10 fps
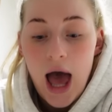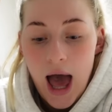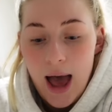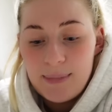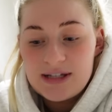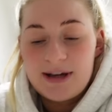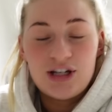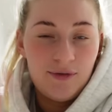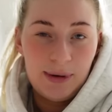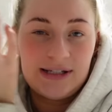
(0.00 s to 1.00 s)

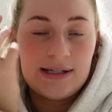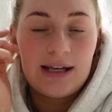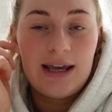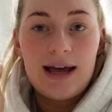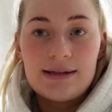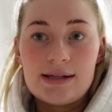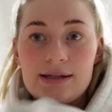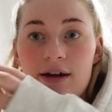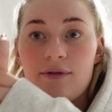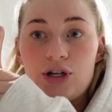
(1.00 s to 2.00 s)
Especially for places like your hands and
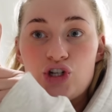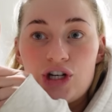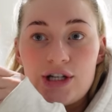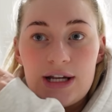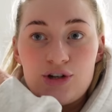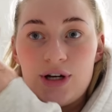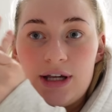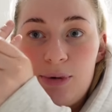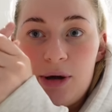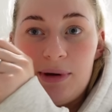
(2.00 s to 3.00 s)
stuff, which just
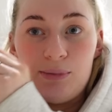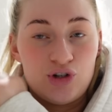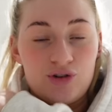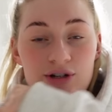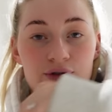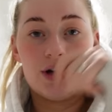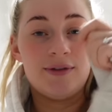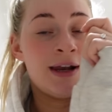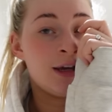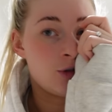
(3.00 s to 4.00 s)
literally you put a bit of moisturizer on
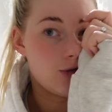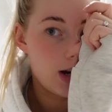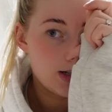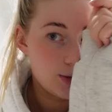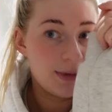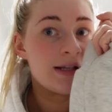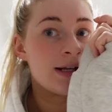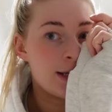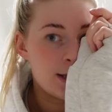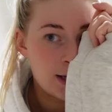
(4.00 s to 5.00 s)
and they're like dry 2
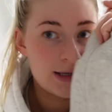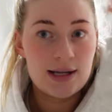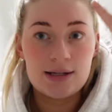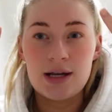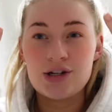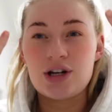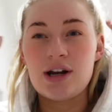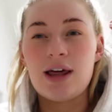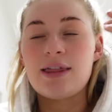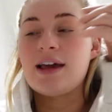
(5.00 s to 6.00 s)
minutes later because they're such kind of like